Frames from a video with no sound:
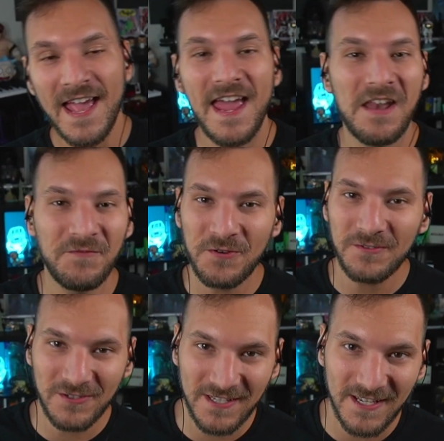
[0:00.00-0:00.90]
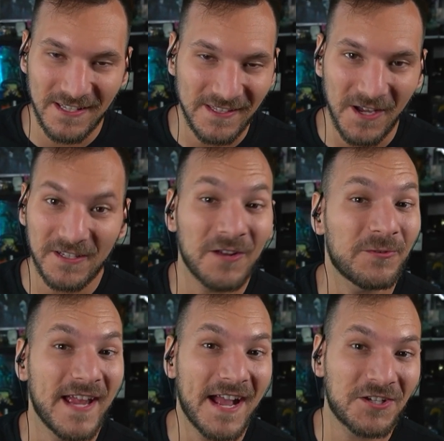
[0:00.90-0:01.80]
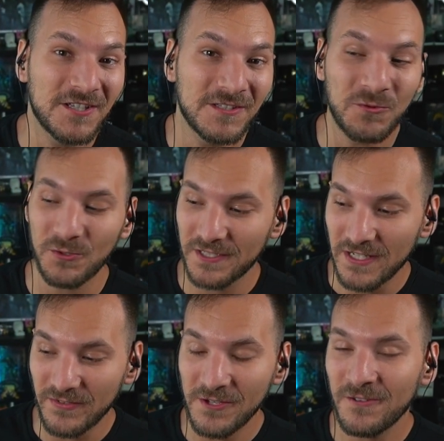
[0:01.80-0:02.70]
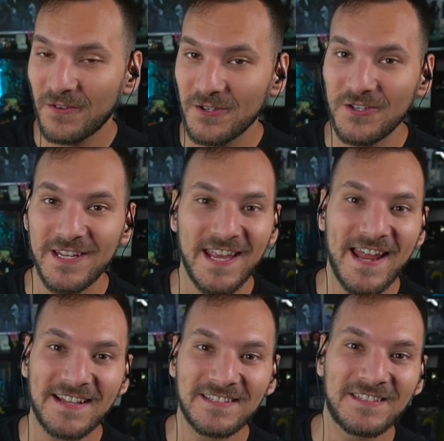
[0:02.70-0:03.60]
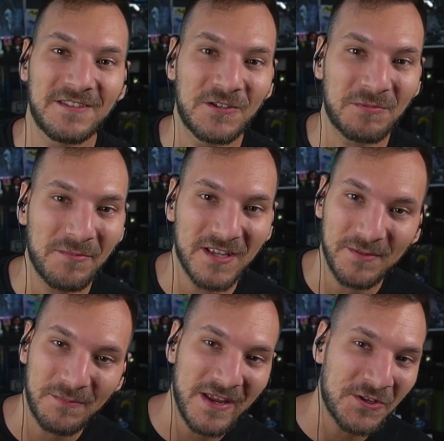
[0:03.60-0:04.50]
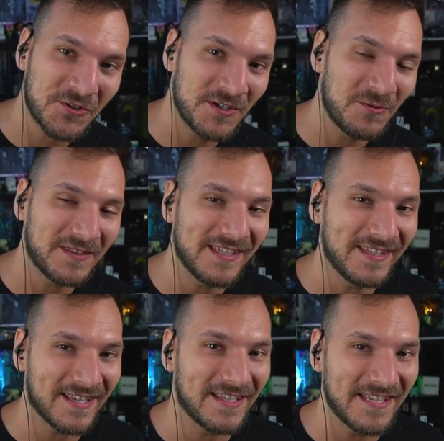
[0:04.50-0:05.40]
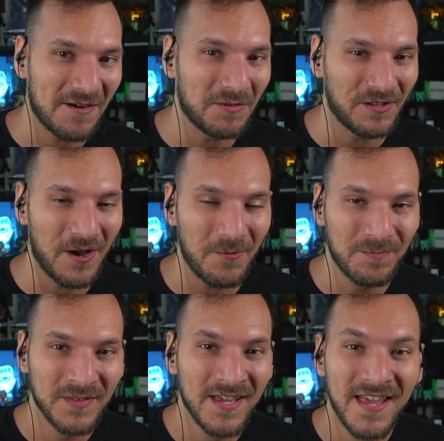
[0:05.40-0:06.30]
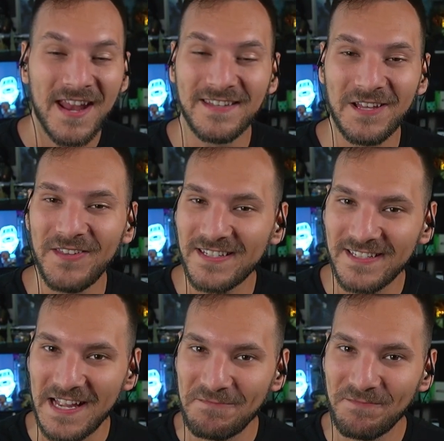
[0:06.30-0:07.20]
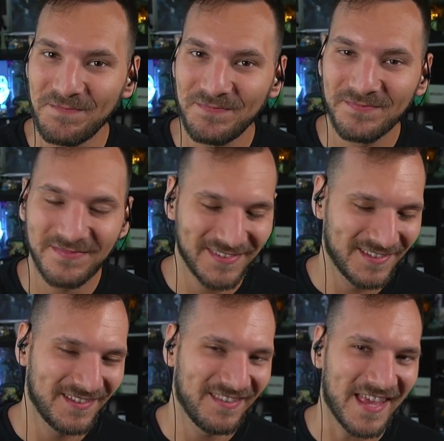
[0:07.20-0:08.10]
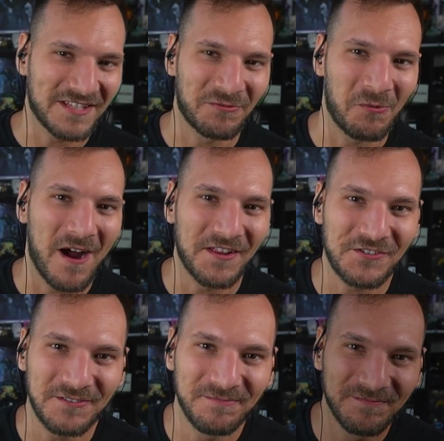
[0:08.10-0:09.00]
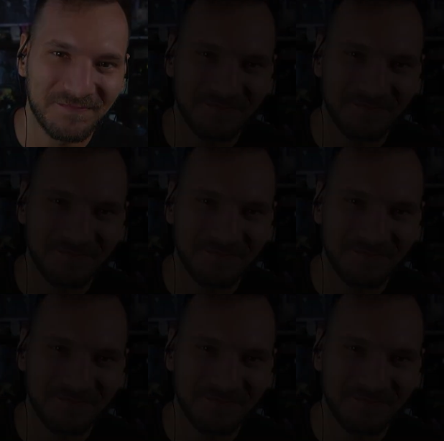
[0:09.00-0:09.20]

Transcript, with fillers: And if you're interested in the Uncut Reactions or Steven Universe, you can get access to those by becoming a patron with the link down below. And until next time, thanks for watching.